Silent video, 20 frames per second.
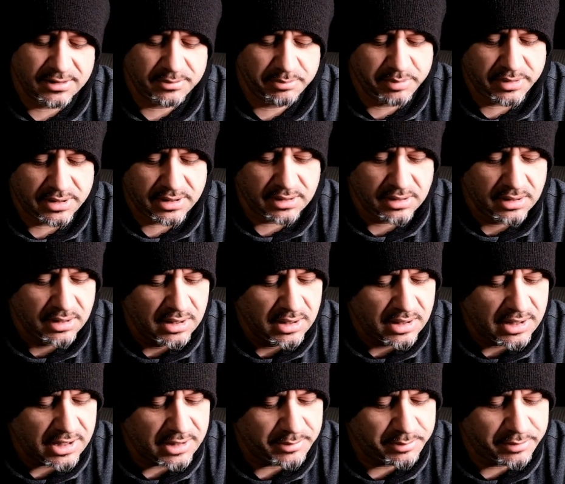but
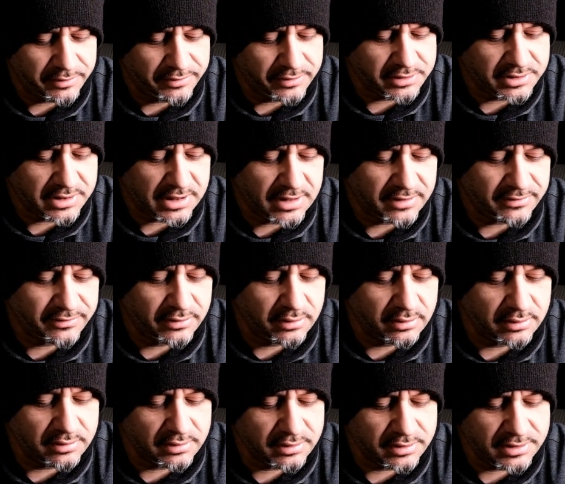I prefer Stellar
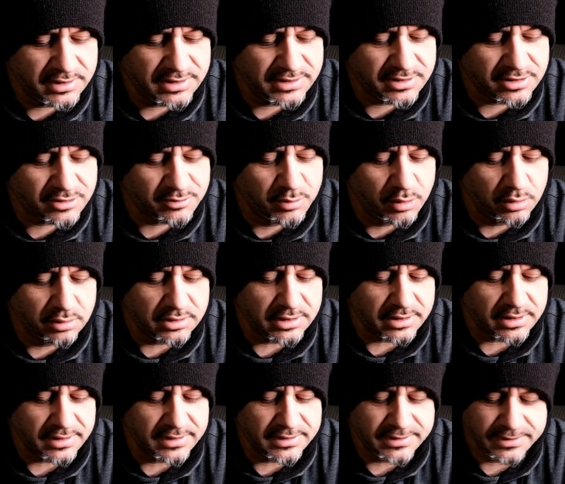for these small
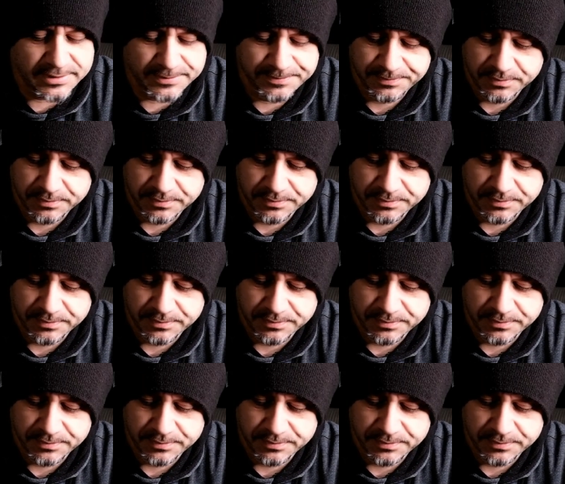details.